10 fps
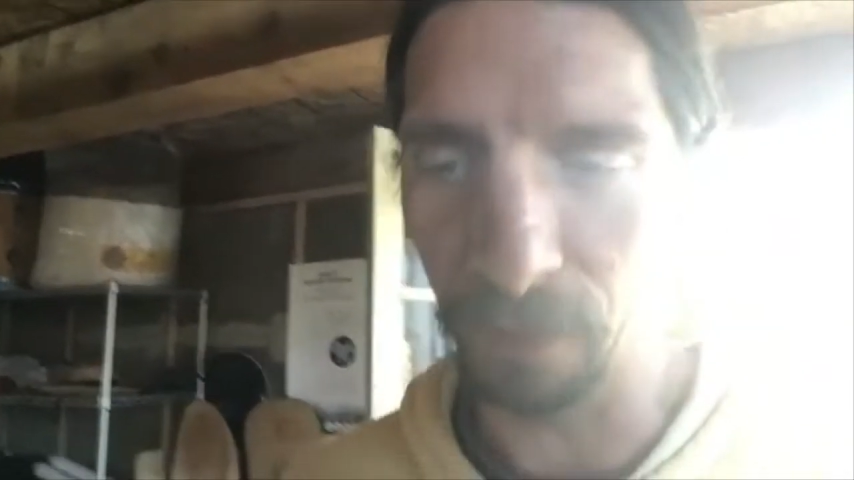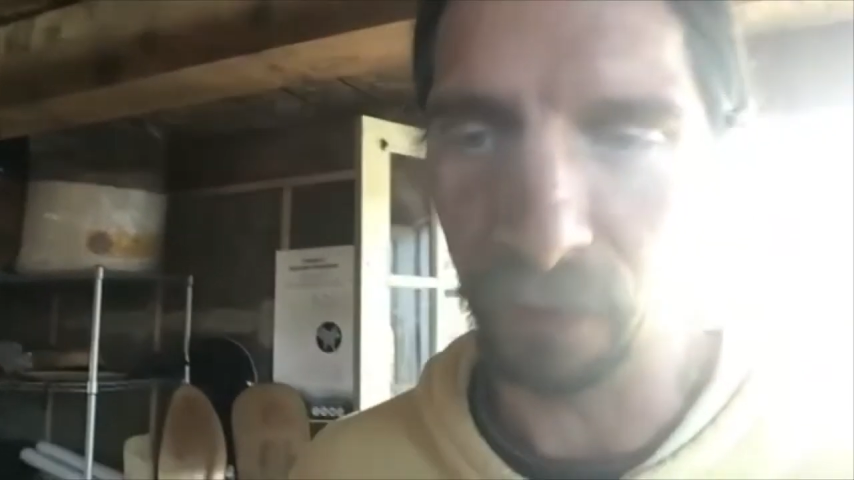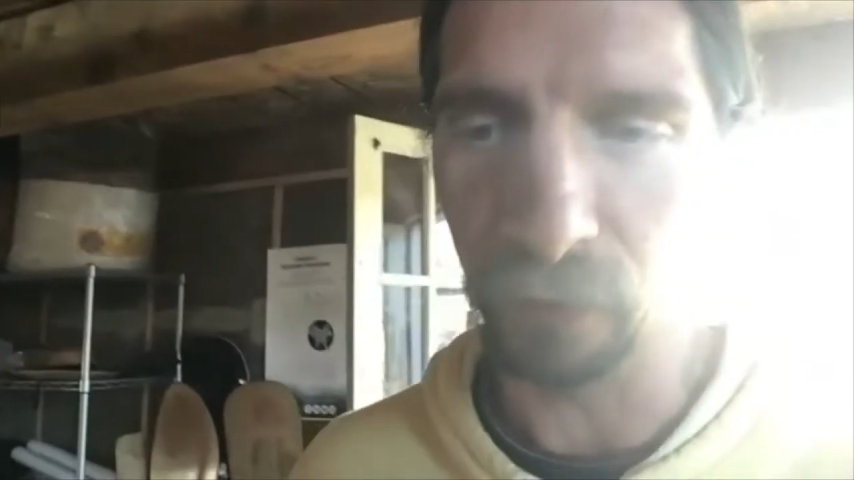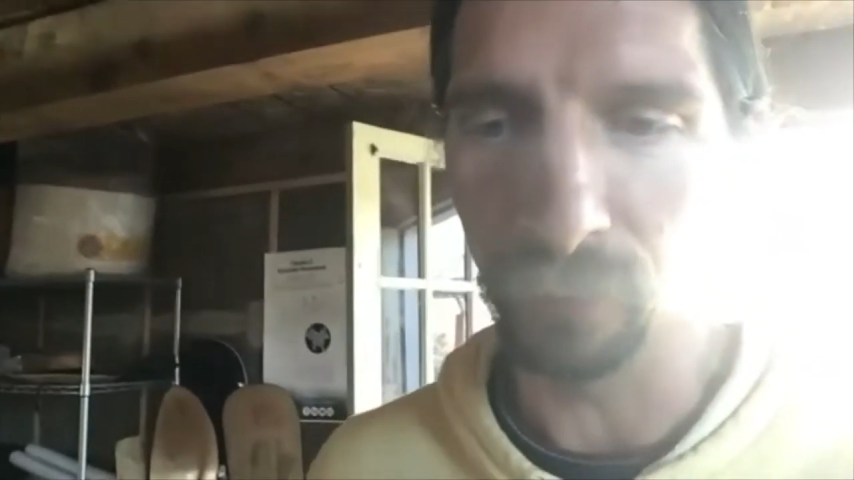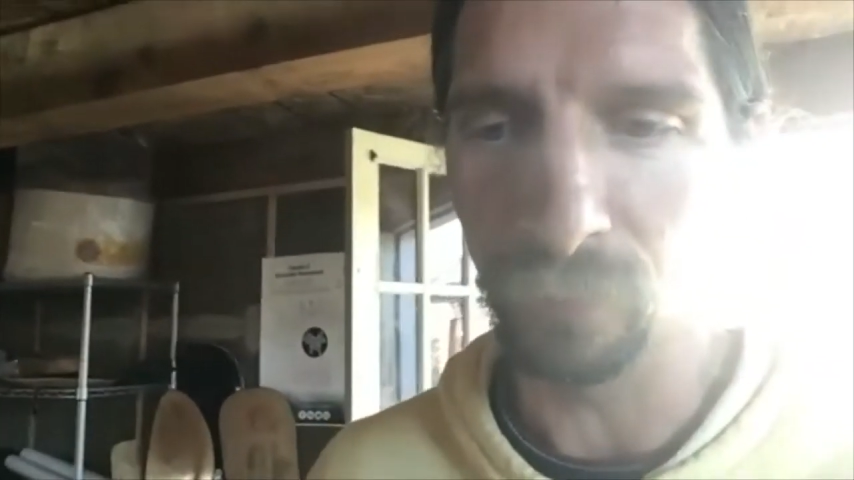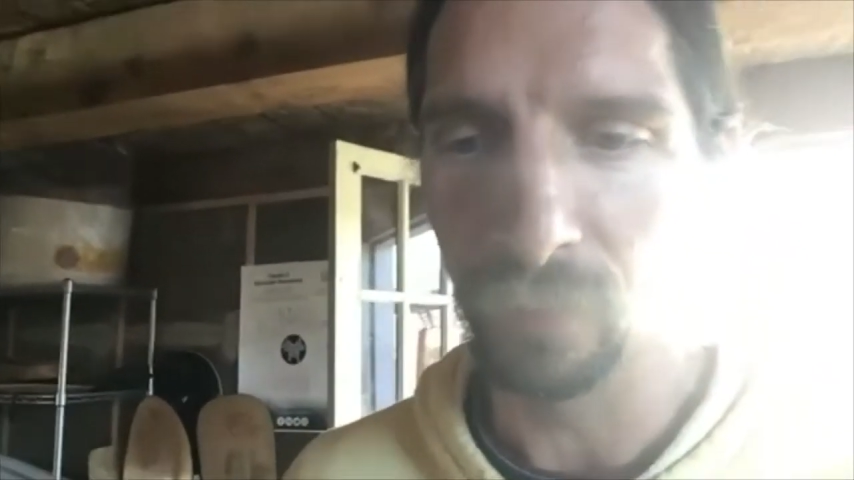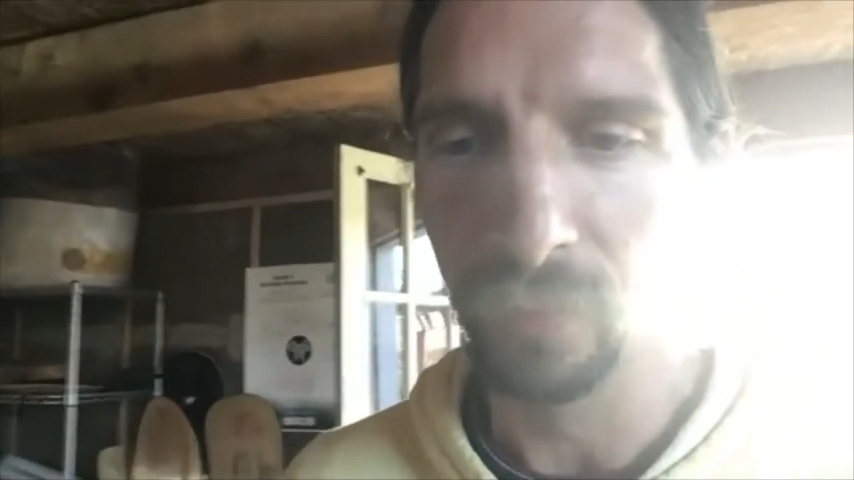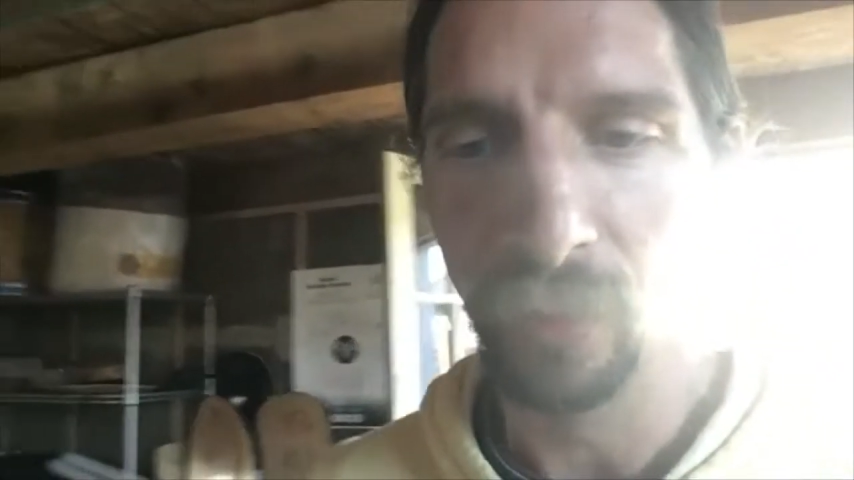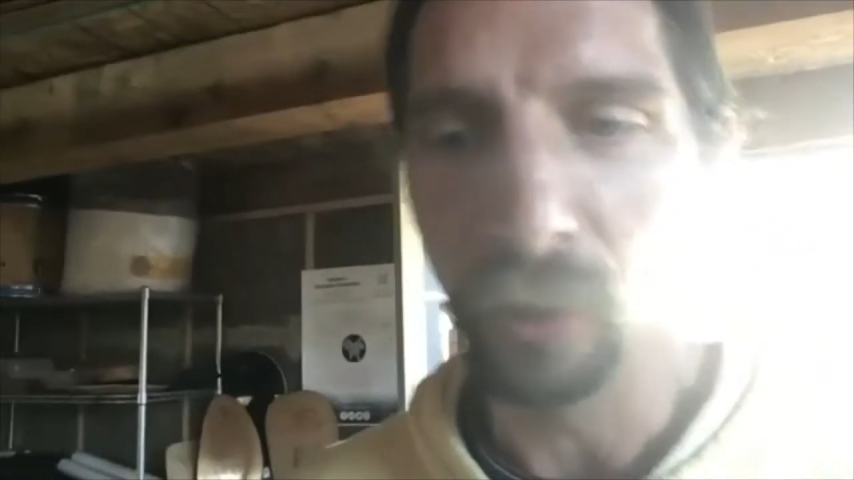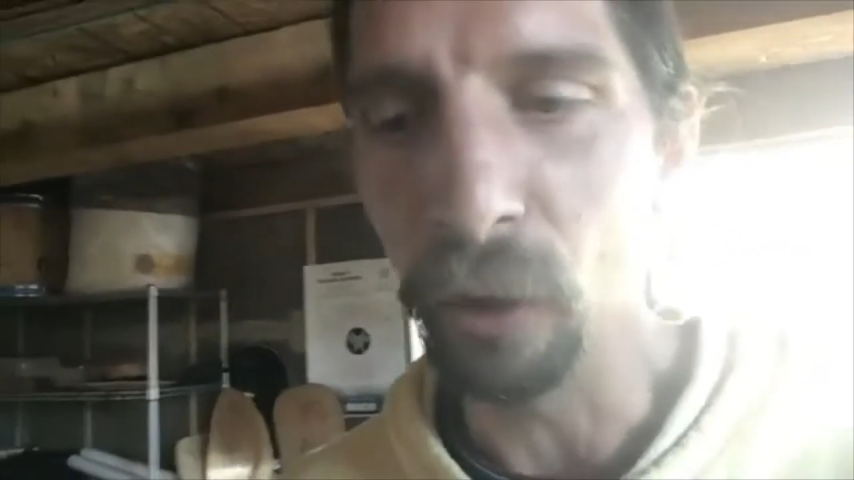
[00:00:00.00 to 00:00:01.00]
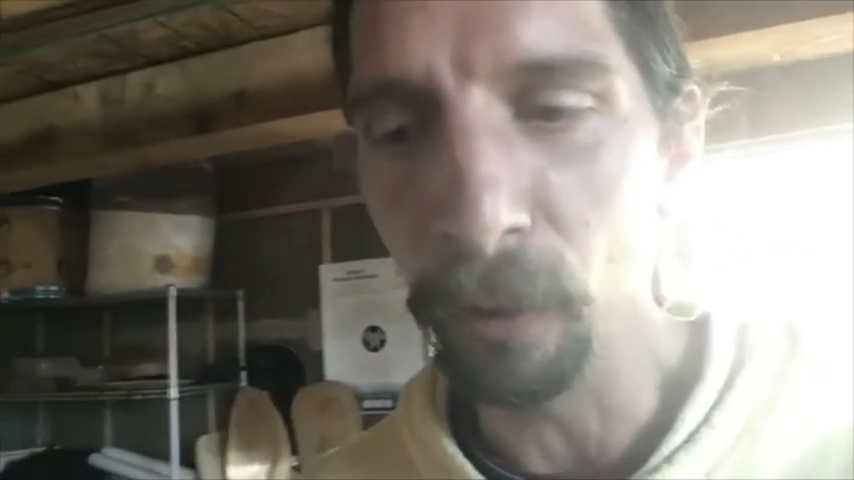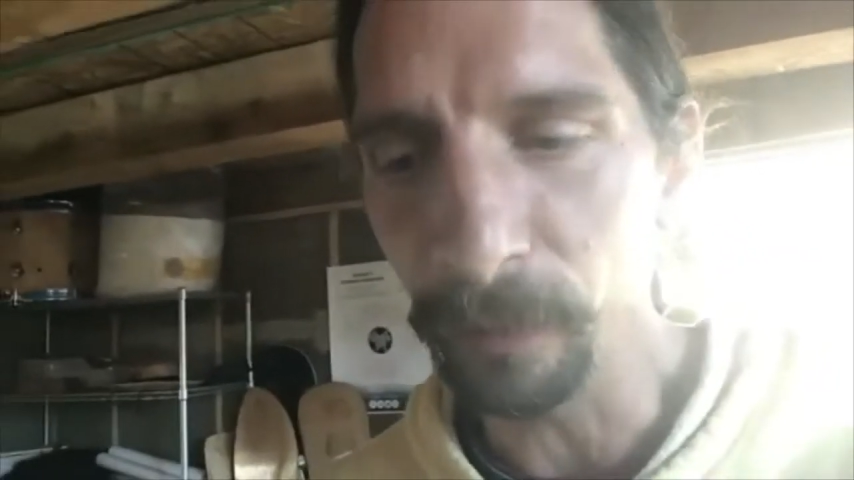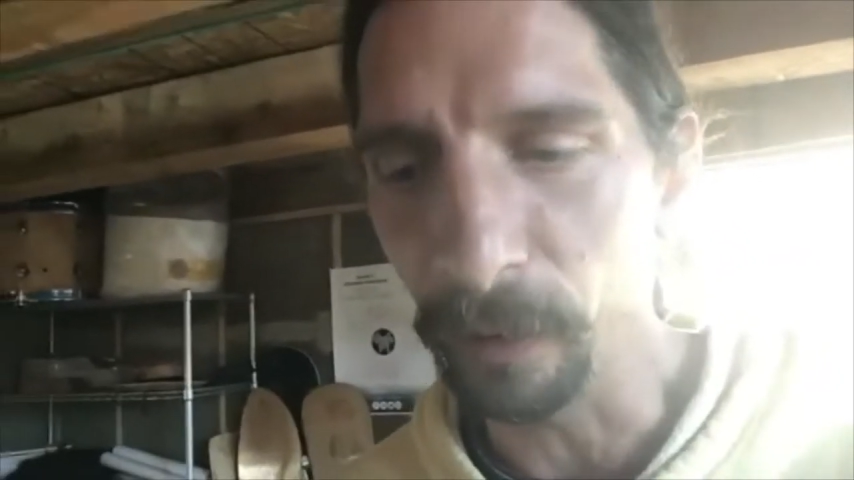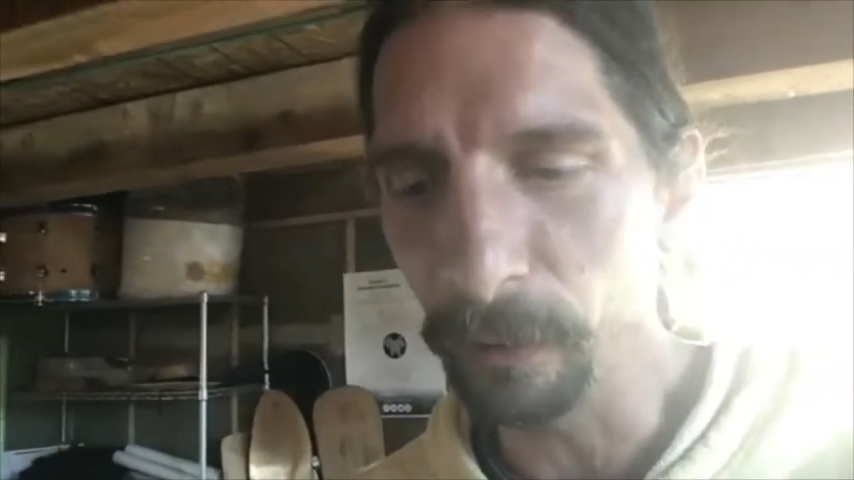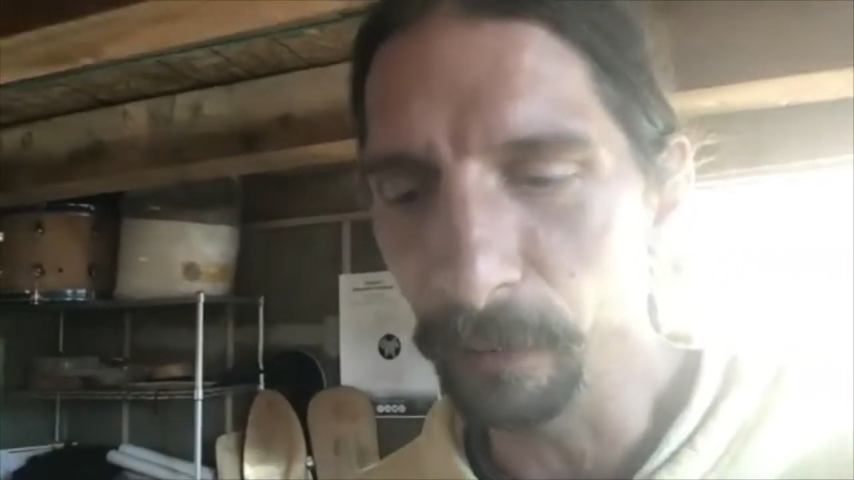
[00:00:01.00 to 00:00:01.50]
you know,
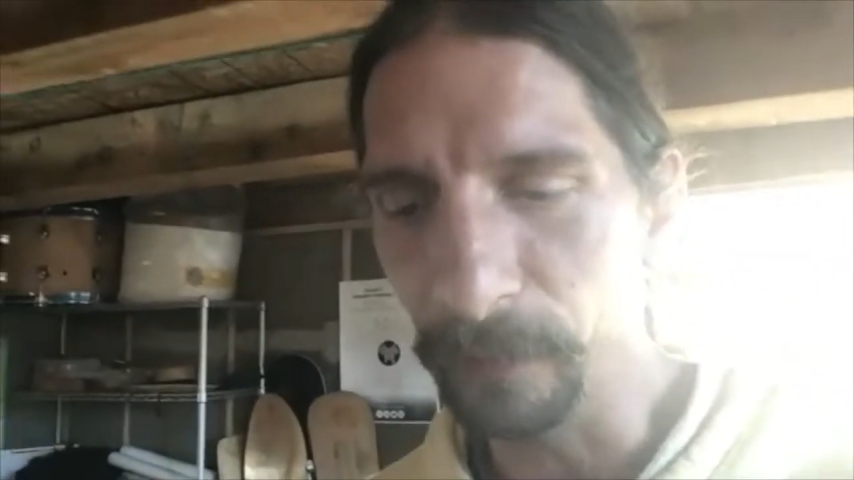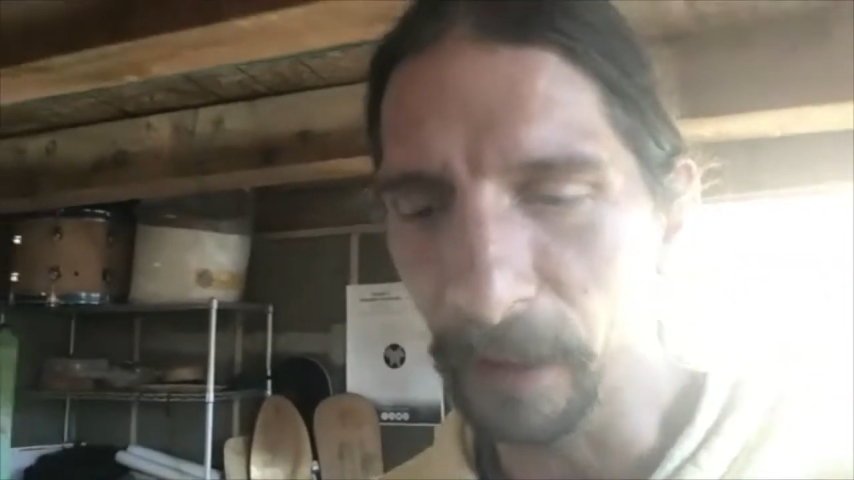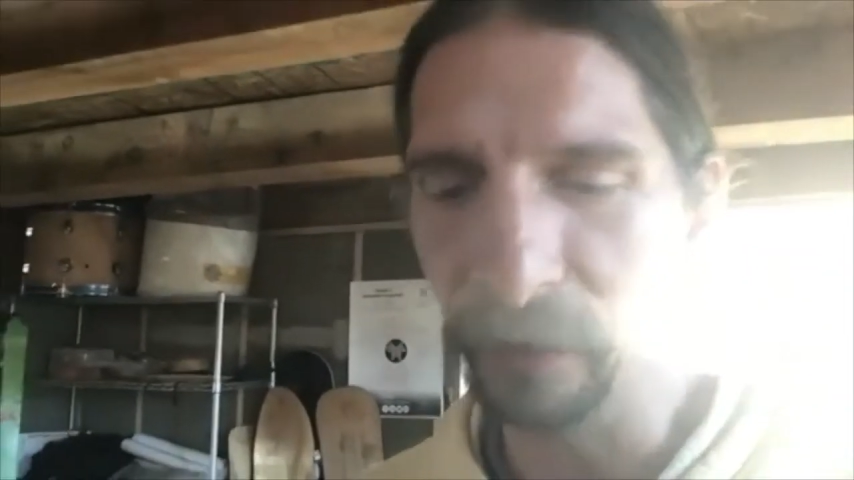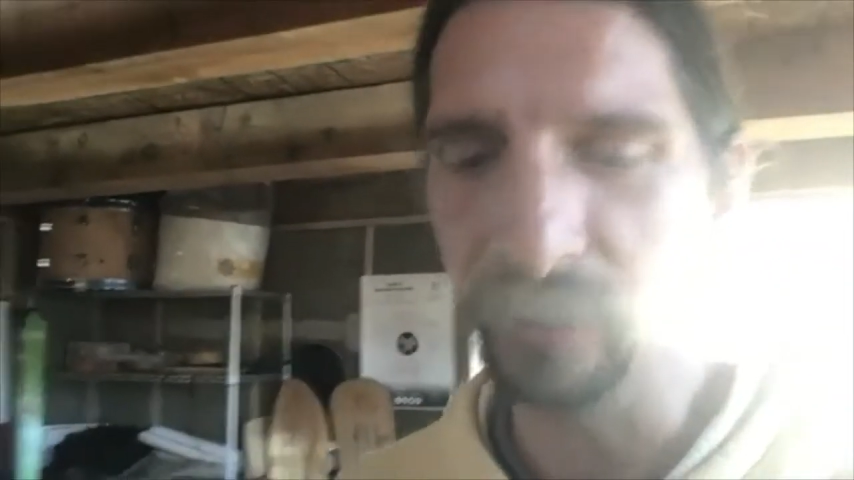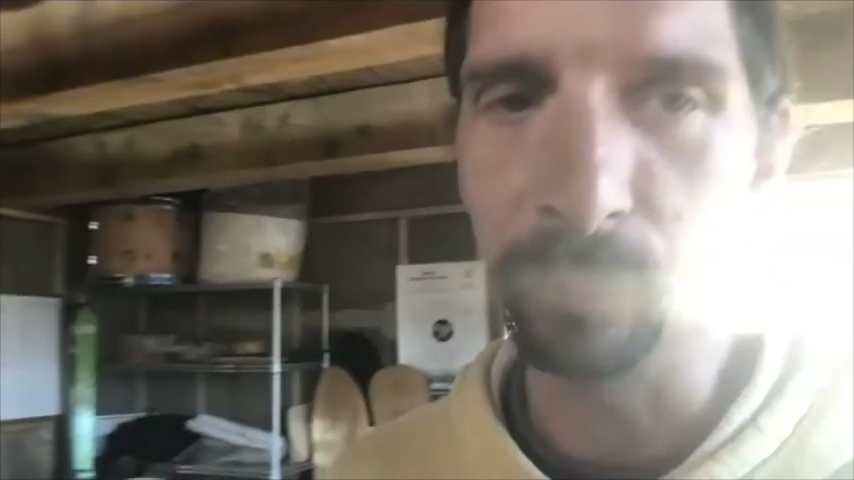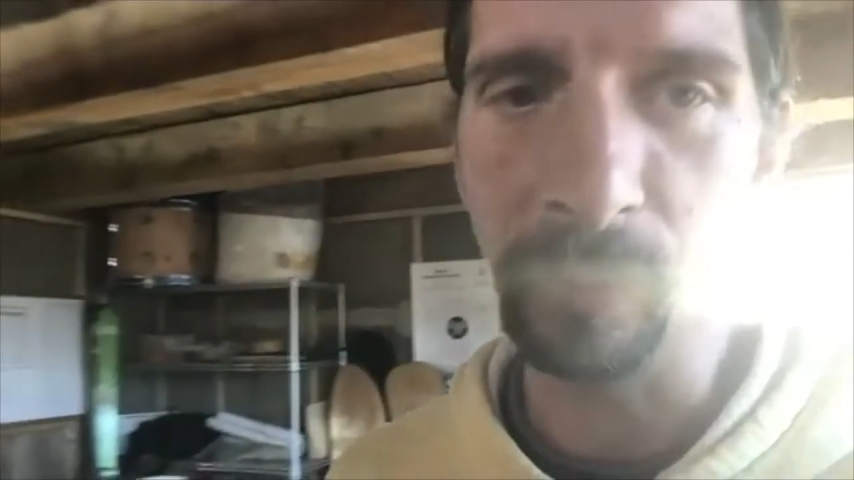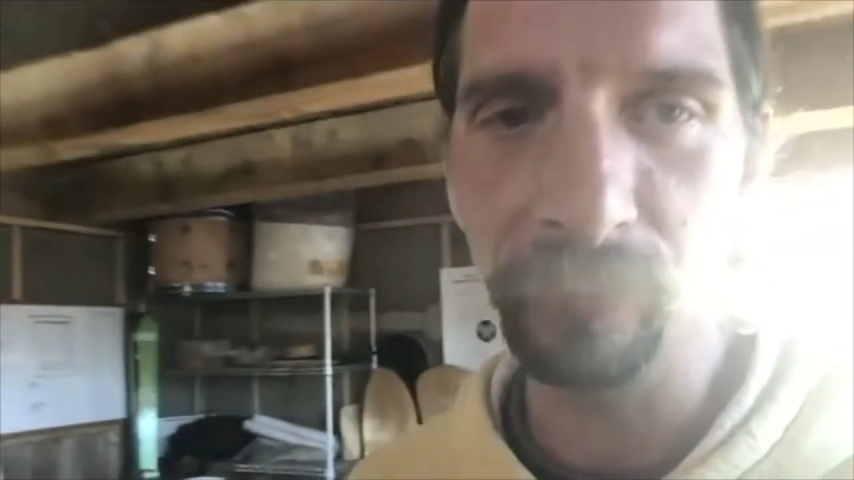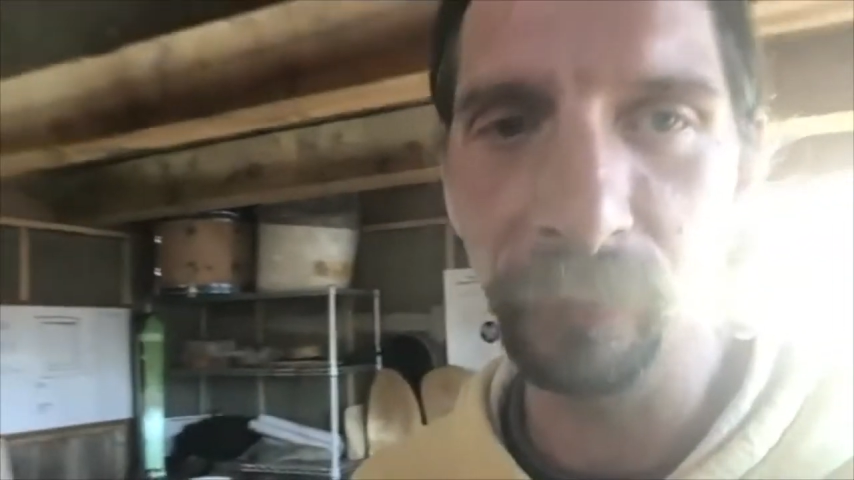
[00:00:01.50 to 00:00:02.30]
all of that, you know, whether